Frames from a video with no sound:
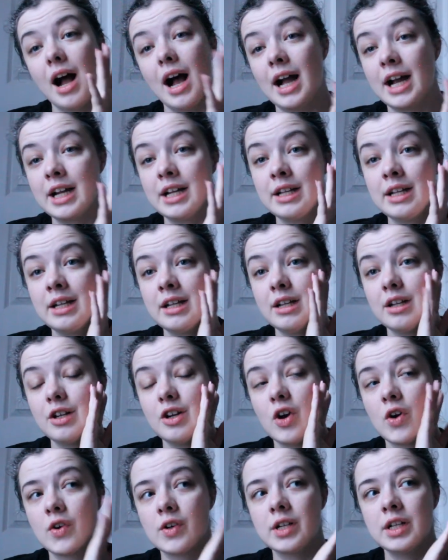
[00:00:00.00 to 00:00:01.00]
I
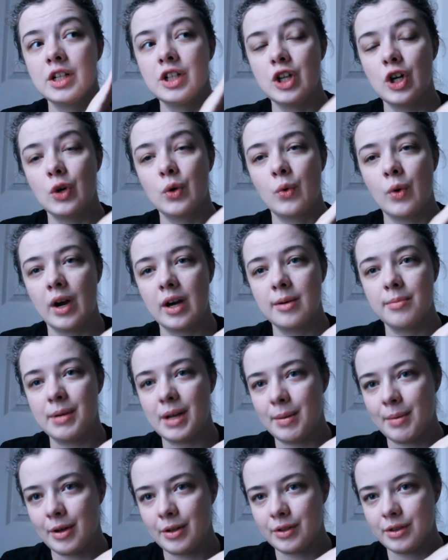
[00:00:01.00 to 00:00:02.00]
already know quite a
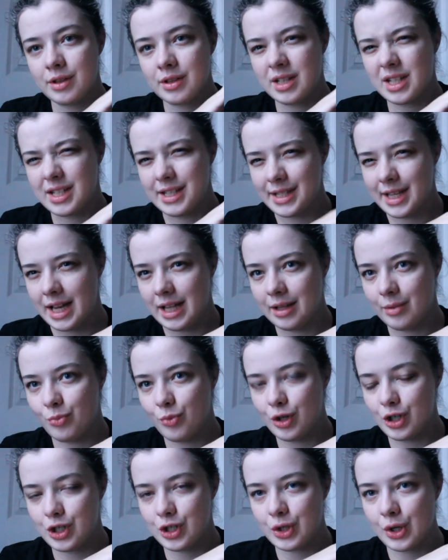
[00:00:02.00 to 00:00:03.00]
bit about the
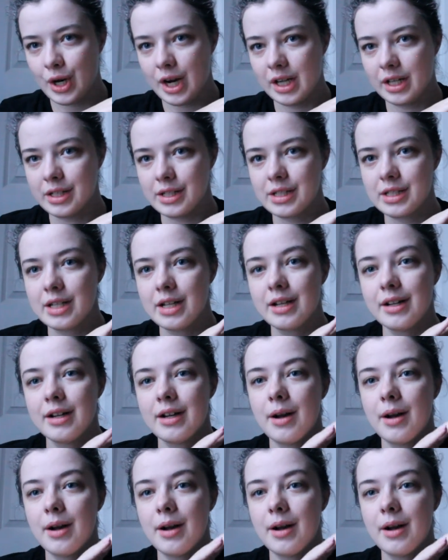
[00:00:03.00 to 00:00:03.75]
Salem witch trials,